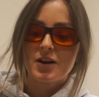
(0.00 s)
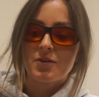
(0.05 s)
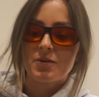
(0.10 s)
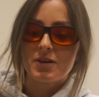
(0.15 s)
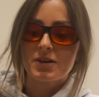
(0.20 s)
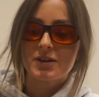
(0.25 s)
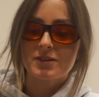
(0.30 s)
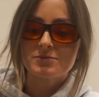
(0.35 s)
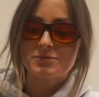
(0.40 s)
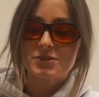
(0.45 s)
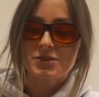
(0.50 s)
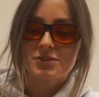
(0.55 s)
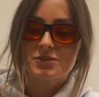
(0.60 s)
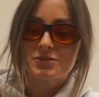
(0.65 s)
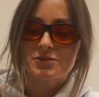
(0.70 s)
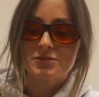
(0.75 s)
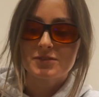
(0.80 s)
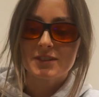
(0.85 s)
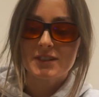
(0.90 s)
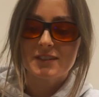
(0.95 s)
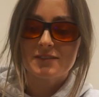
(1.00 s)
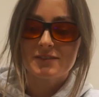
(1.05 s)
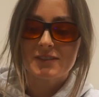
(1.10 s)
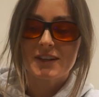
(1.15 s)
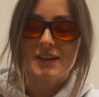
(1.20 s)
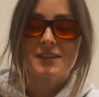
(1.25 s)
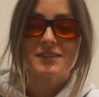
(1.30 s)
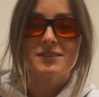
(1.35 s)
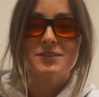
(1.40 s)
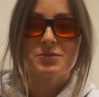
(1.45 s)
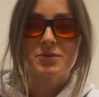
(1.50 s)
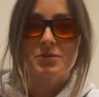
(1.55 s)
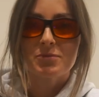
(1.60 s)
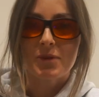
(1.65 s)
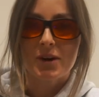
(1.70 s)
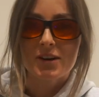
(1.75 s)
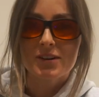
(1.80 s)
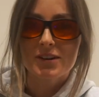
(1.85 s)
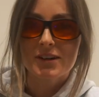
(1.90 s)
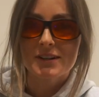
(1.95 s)
Welcome to Evenings with
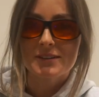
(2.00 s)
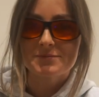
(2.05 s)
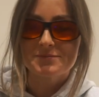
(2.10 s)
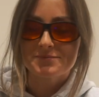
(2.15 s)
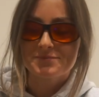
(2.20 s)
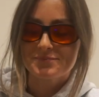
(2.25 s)
Margaret.